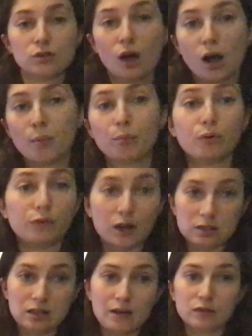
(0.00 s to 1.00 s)
um,
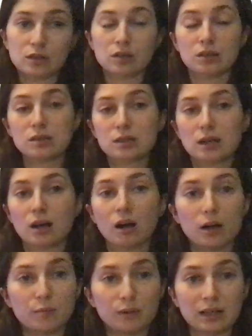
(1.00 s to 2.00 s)
provided evidence that I
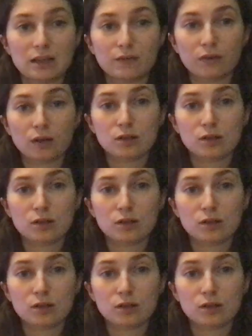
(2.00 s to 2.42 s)
believe